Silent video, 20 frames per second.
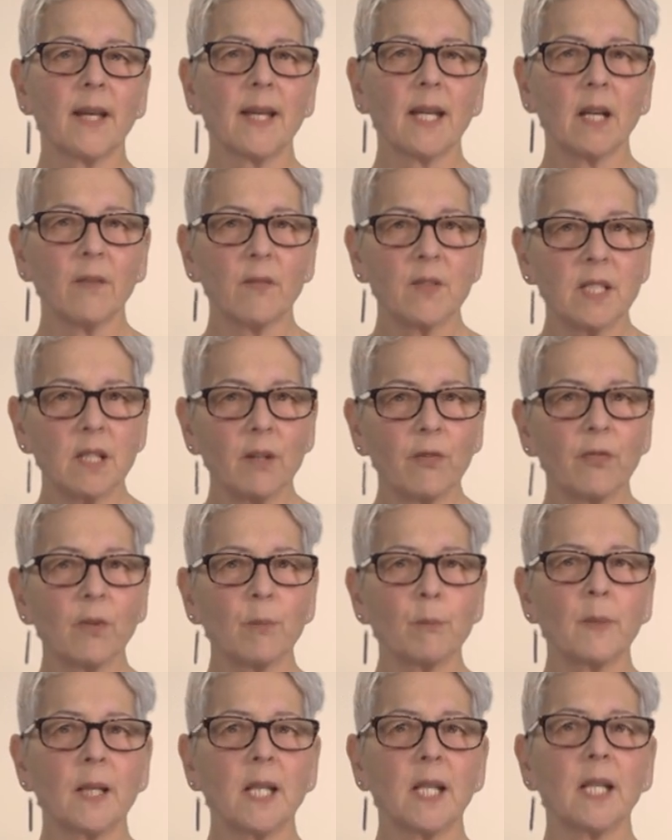they have
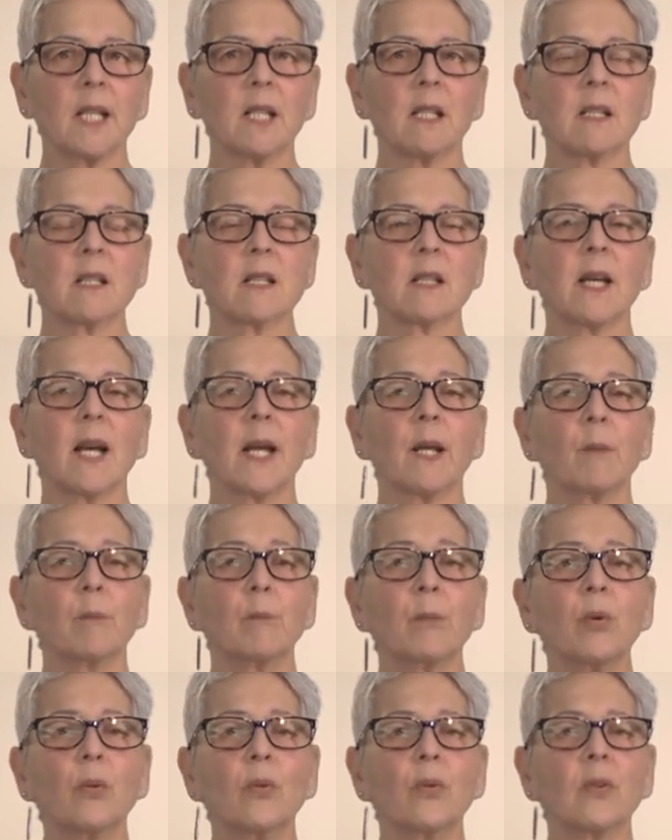different meanings and
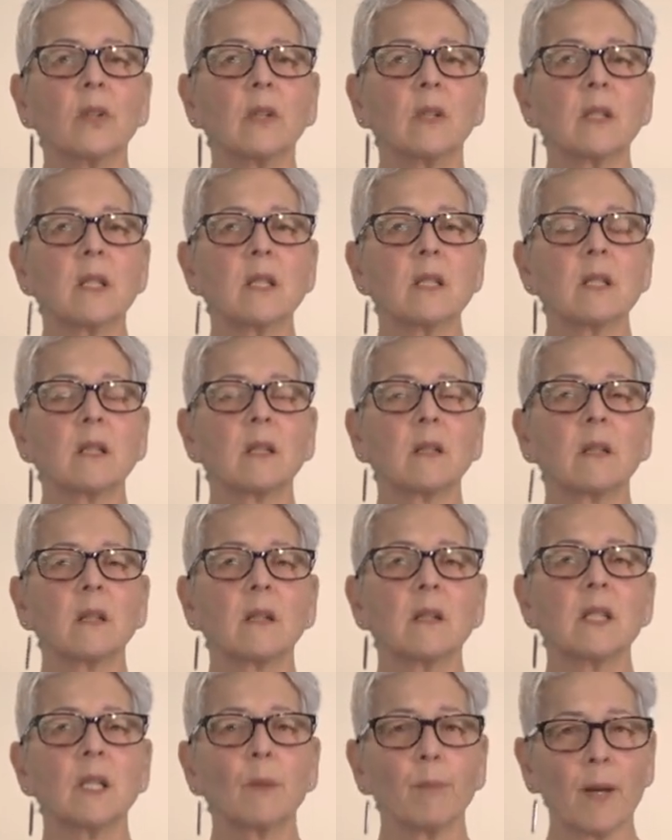importance
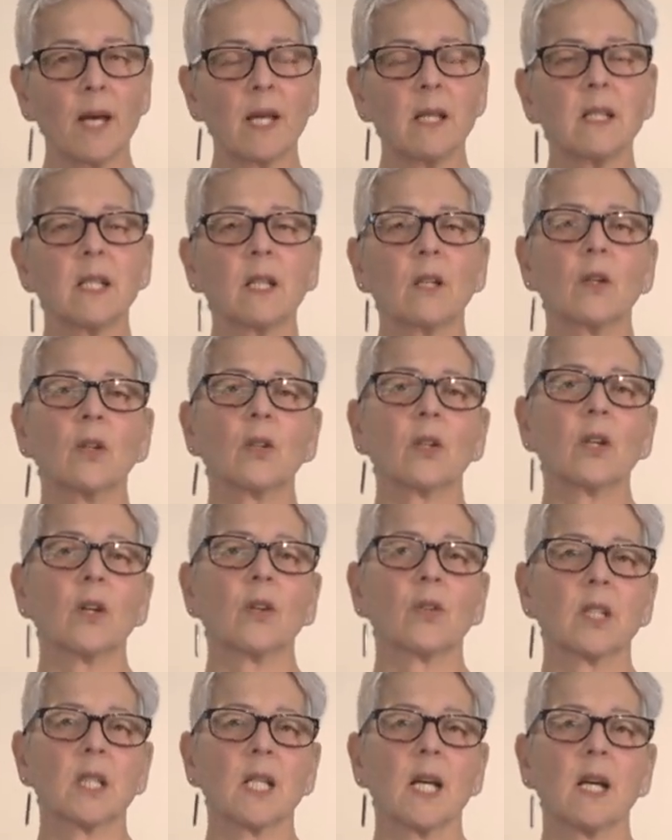depending on
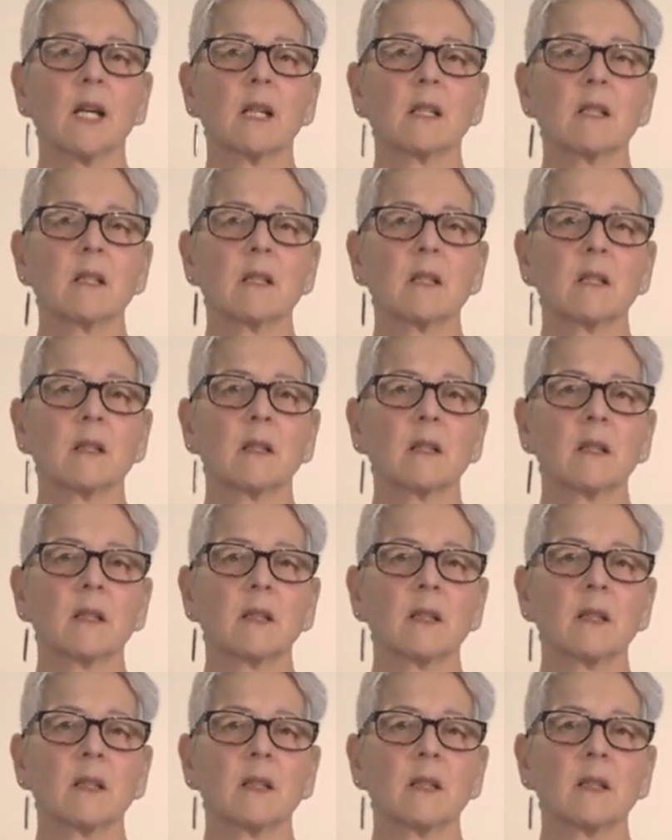context.